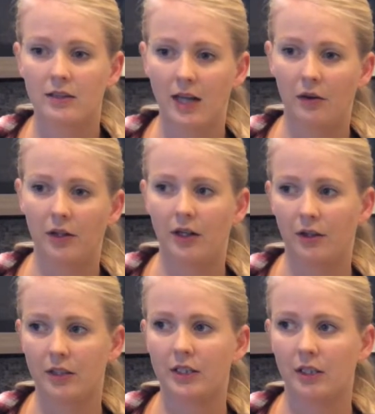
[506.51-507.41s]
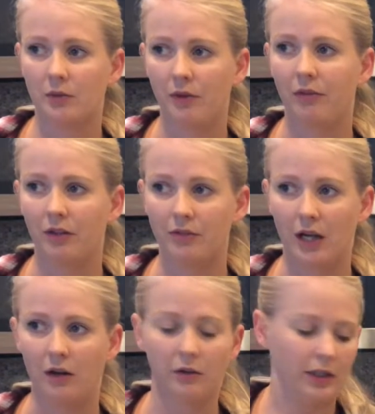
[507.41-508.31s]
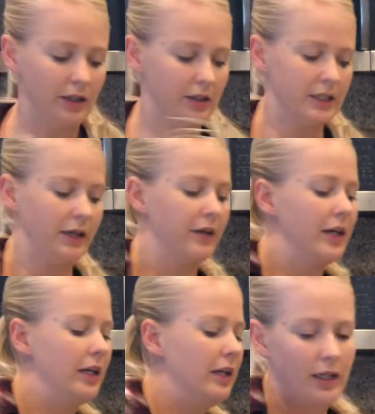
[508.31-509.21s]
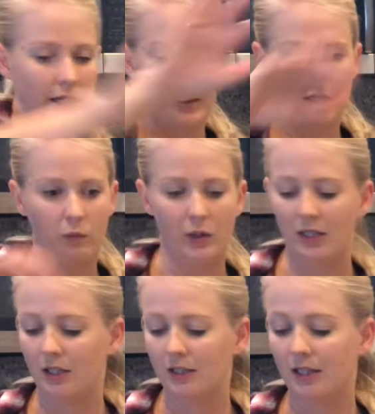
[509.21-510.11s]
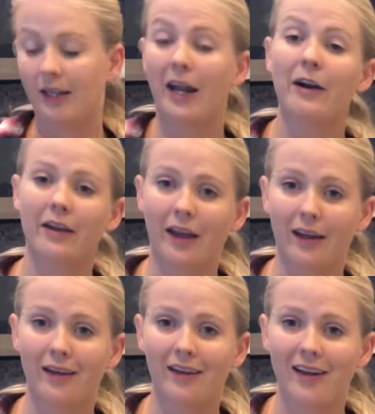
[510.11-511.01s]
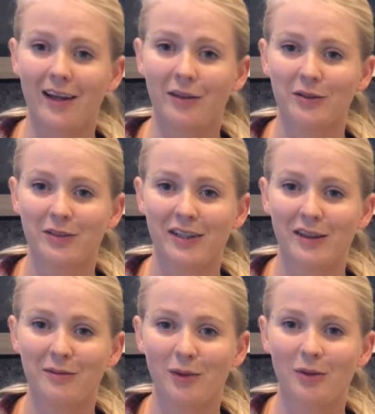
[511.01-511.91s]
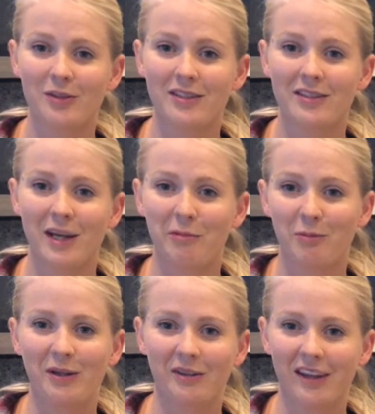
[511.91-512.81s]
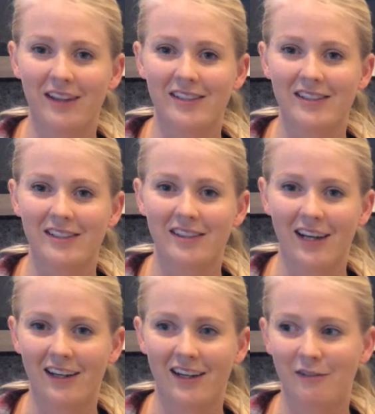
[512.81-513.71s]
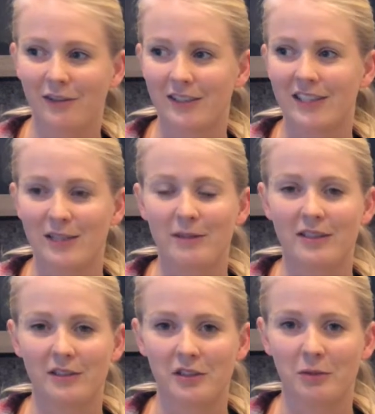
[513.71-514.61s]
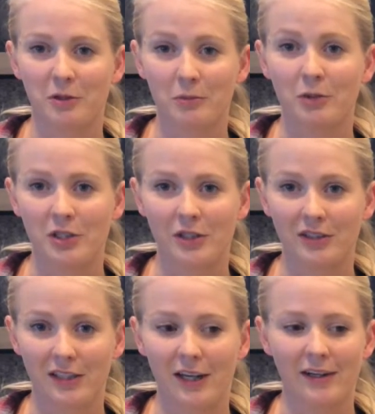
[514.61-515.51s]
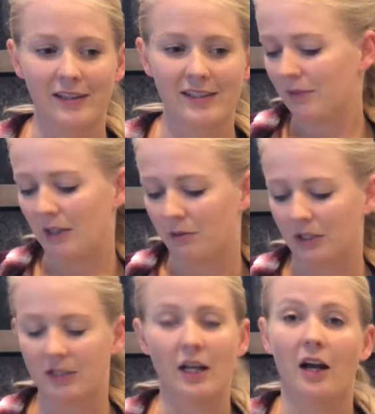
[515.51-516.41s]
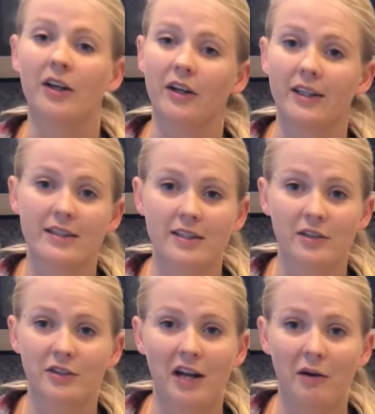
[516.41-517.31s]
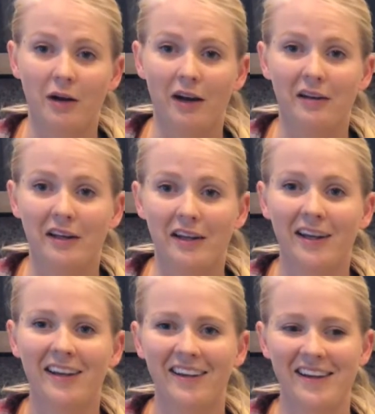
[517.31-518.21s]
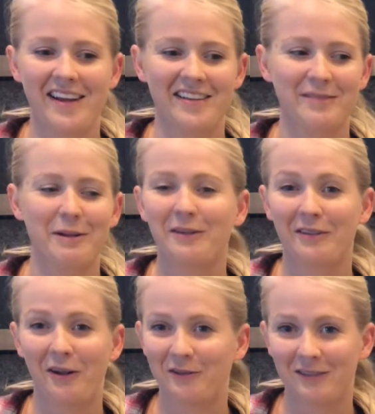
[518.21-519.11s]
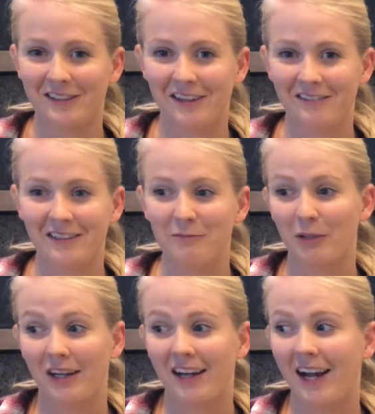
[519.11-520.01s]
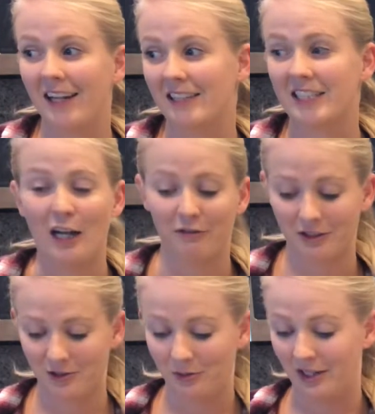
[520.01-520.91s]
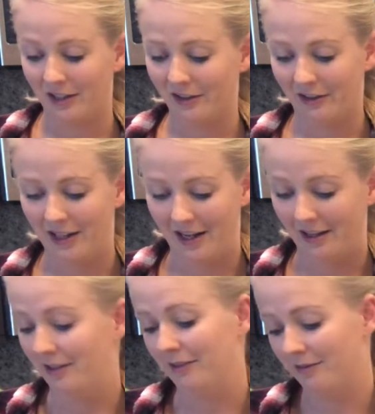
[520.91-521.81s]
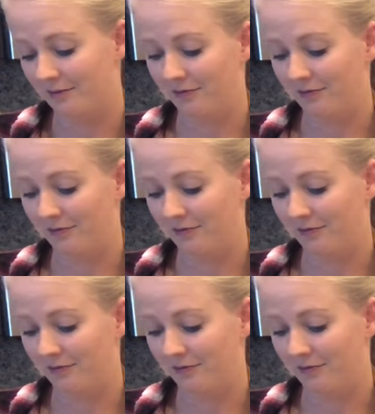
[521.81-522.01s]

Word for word: down here since we've lived down in this area, and it was a carrot cake, and those are like the most temperamental cakes that ever exist because there's so much moisture in the carrots. It was not good. It didn't turn out well. It exploded all over the oven, but I salvaged what I could, and